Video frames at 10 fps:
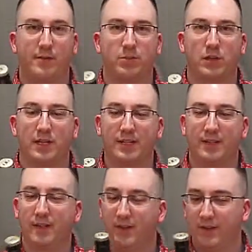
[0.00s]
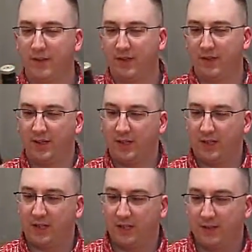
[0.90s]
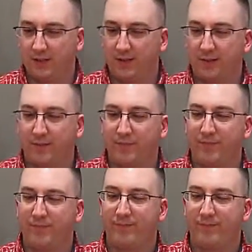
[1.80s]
to Pliny. Um,